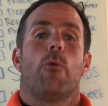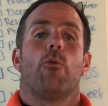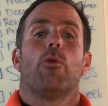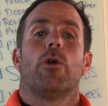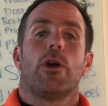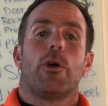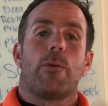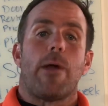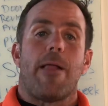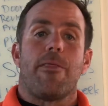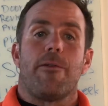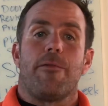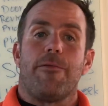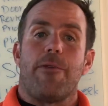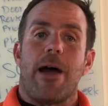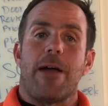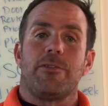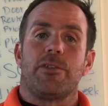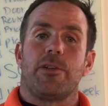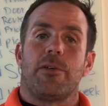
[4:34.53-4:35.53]
We're around the
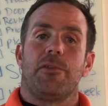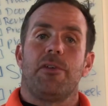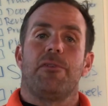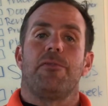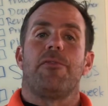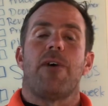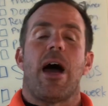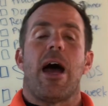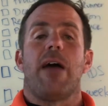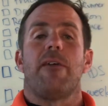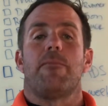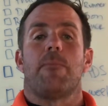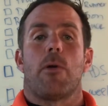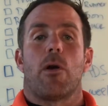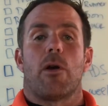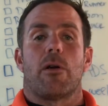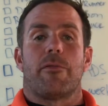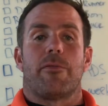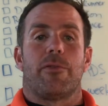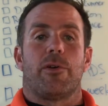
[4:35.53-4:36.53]
$575
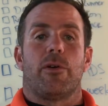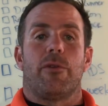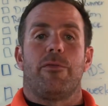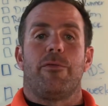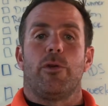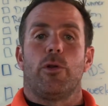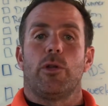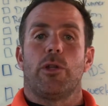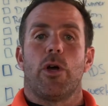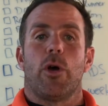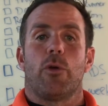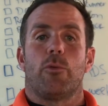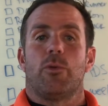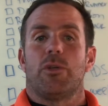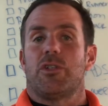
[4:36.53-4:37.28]
mark for a full load,